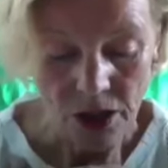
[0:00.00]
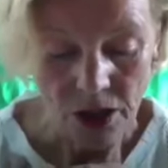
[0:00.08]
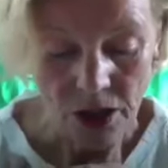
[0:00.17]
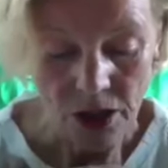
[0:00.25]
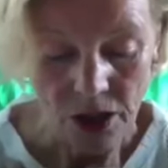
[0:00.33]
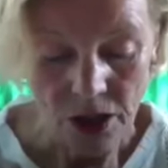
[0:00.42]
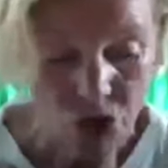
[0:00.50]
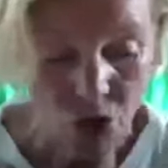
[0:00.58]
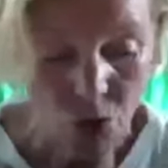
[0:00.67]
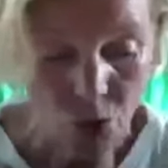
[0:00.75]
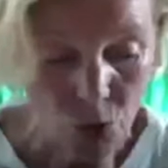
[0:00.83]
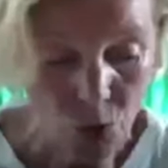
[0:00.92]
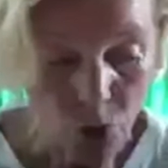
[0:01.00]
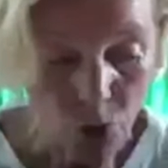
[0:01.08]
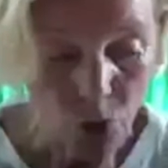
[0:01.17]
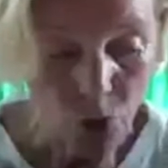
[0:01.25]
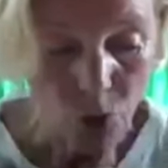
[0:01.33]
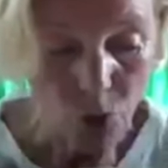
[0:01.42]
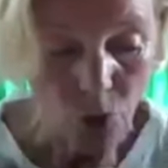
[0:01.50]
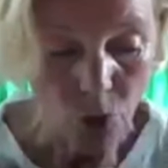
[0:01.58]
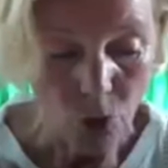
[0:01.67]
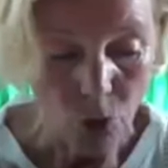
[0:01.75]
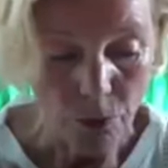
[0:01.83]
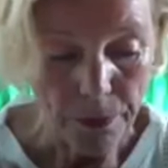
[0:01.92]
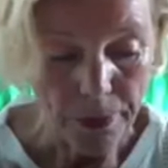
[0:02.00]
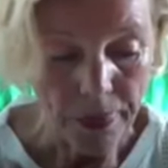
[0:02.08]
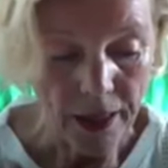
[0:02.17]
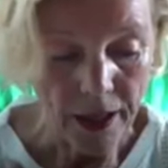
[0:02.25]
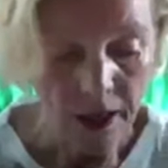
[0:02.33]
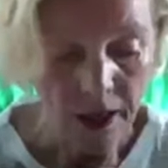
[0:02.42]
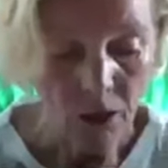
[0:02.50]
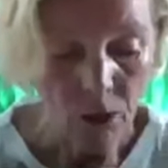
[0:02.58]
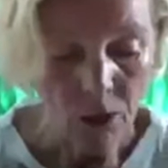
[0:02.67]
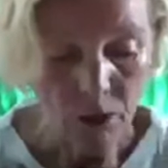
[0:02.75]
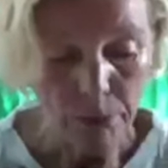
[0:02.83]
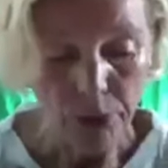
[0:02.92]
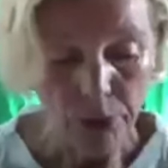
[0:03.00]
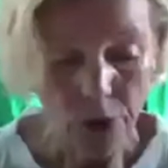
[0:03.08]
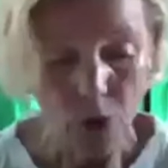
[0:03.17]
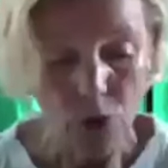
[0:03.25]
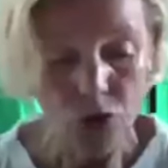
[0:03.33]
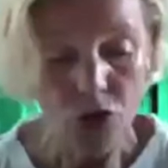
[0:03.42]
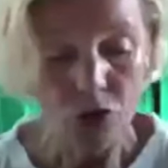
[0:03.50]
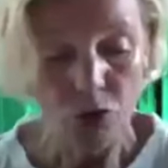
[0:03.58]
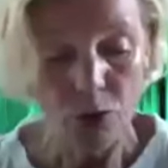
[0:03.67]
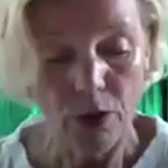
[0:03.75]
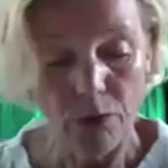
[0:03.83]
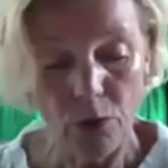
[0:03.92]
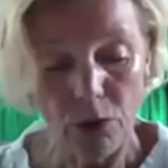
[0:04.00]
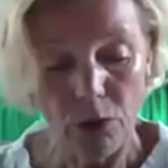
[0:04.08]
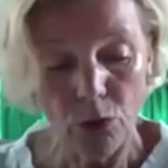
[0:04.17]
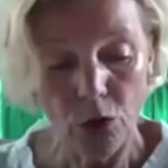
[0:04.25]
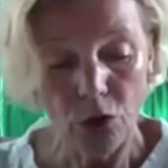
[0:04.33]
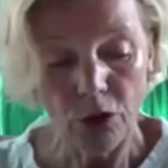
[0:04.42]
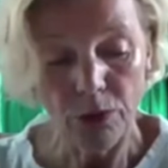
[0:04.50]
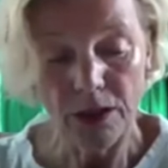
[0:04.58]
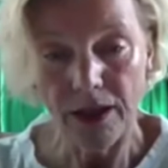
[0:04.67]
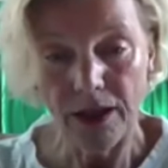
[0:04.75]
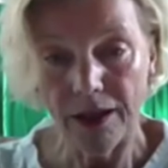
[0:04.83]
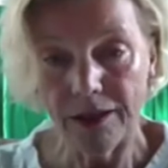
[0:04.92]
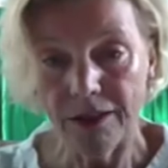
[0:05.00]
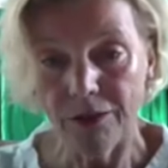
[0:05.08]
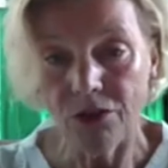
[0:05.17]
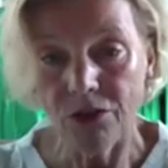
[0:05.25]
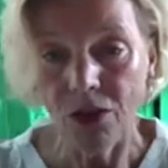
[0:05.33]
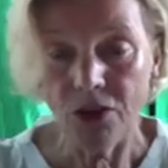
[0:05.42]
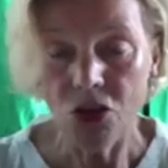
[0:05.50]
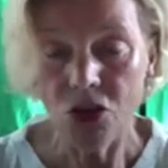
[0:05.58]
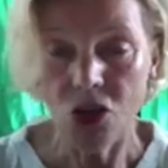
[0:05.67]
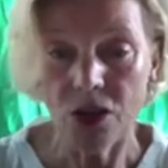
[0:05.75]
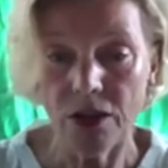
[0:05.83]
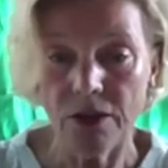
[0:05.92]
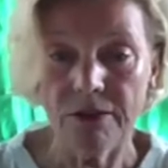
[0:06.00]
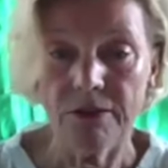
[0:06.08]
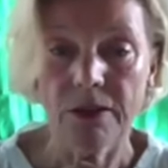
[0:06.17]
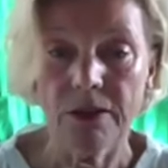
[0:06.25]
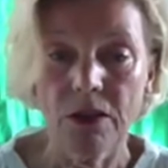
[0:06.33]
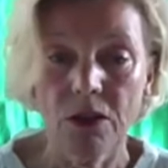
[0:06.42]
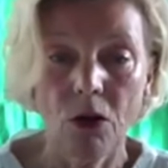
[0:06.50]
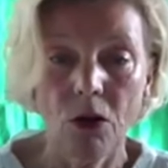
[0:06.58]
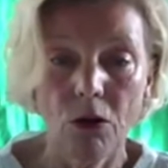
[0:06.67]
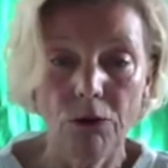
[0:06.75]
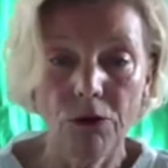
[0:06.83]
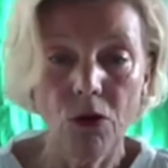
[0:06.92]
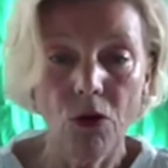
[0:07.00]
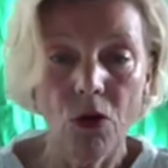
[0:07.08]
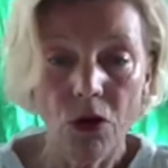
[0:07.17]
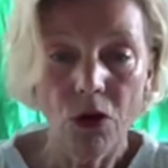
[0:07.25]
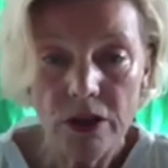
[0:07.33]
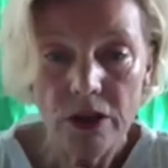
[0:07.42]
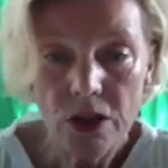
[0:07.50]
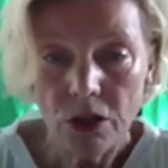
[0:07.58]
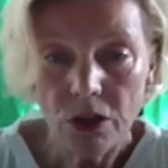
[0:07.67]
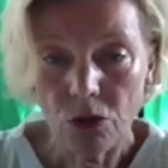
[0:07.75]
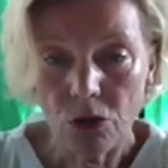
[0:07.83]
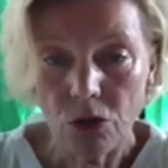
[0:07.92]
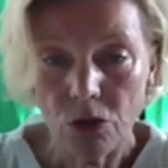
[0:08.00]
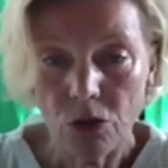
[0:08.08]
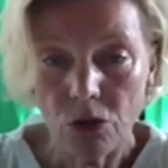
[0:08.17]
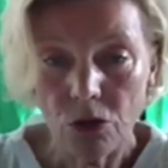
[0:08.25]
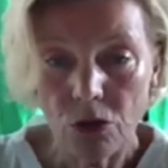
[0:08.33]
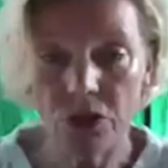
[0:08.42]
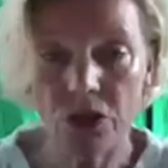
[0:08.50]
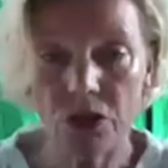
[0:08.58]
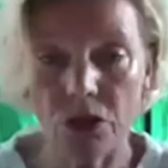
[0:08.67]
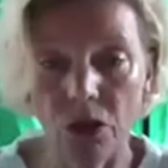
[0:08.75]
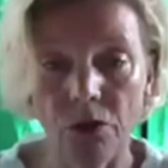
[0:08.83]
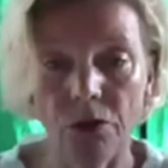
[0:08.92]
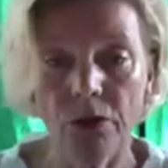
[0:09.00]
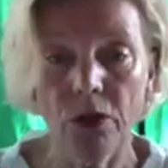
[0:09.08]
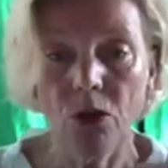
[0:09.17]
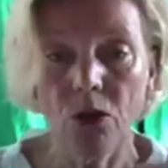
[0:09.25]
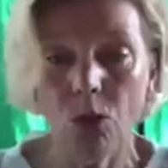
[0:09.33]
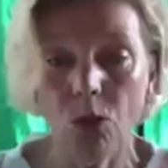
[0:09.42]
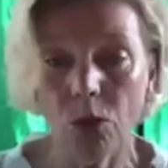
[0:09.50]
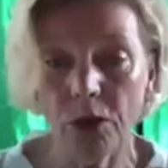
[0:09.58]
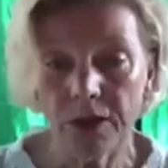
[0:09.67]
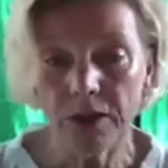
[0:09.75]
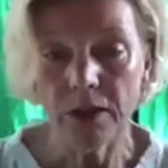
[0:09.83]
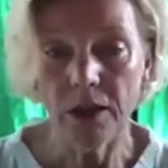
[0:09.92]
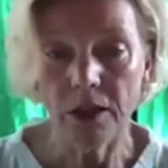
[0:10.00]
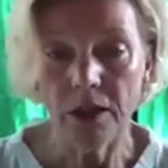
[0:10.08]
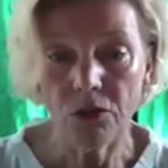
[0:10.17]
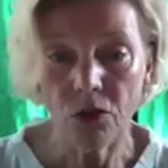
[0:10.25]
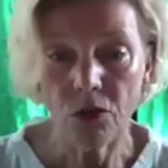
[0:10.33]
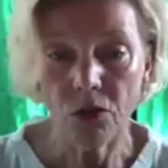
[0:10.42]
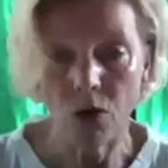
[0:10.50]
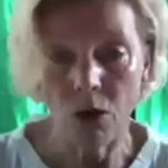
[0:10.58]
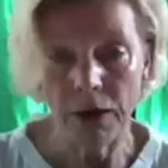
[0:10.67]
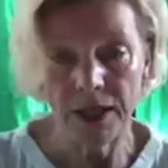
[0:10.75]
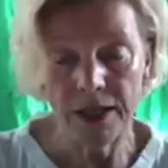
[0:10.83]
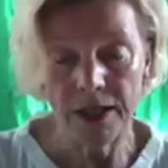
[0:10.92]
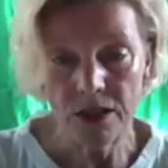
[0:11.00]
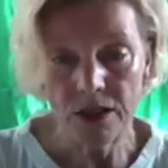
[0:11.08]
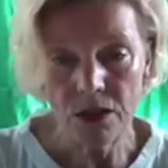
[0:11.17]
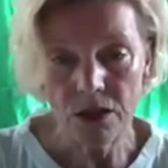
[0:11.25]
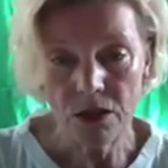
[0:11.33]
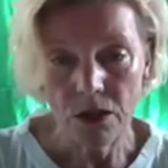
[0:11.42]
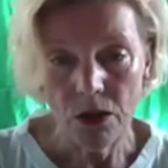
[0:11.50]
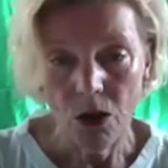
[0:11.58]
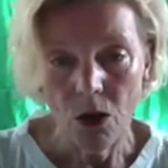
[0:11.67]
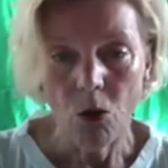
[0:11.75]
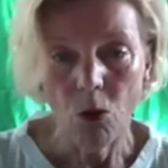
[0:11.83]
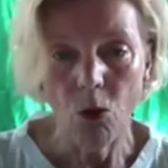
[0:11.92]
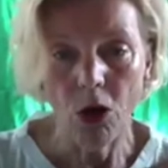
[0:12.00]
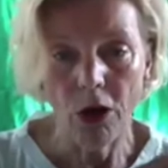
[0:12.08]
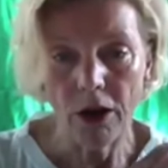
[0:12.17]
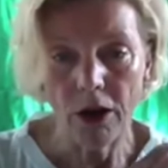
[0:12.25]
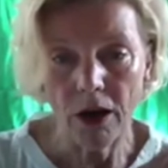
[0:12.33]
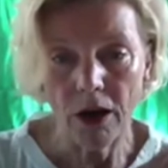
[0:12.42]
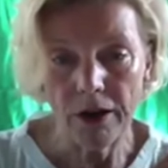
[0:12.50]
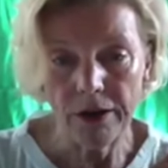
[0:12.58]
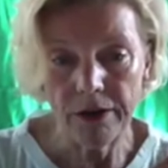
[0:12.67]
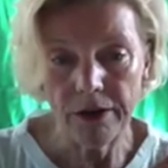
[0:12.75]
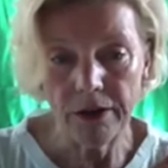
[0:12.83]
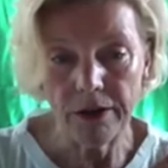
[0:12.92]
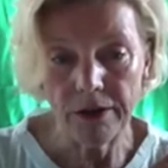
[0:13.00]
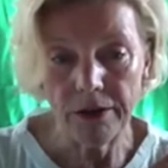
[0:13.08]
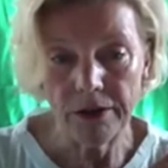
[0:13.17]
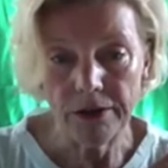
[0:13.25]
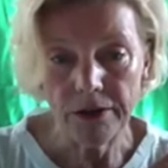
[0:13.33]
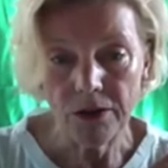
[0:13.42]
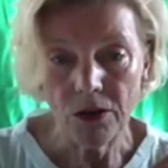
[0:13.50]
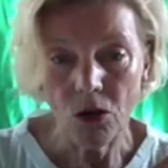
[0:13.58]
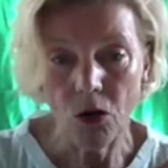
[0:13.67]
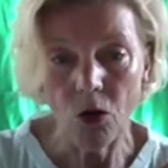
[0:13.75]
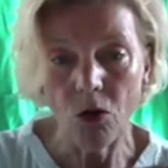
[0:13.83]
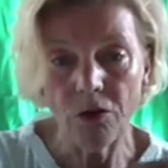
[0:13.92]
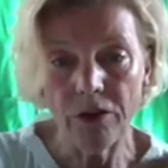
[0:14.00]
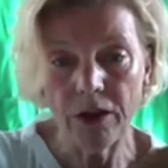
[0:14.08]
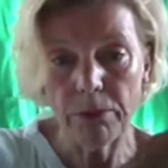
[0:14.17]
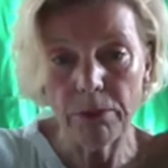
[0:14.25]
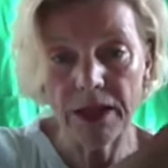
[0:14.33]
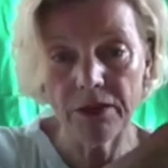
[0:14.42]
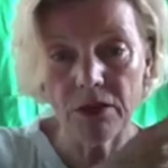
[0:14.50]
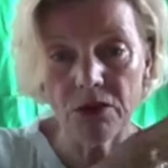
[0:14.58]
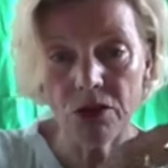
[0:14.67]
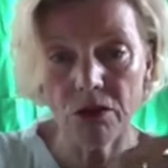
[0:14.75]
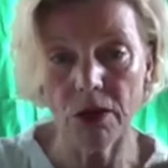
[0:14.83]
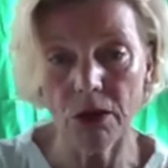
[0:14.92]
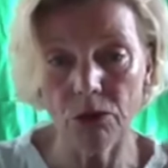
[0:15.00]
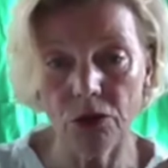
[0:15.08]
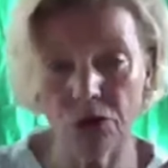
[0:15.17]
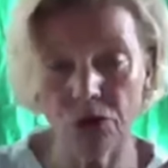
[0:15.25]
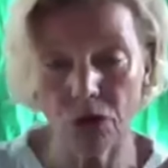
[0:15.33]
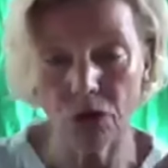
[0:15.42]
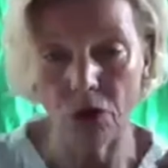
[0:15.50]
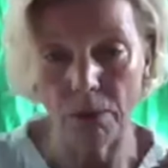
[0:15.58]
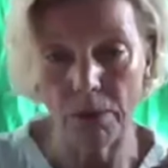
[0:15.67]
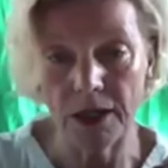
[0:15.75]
So in our approach, when we work with a negative intention, of course, you look first on what the trauma is. What are the holding patterns around the trauma?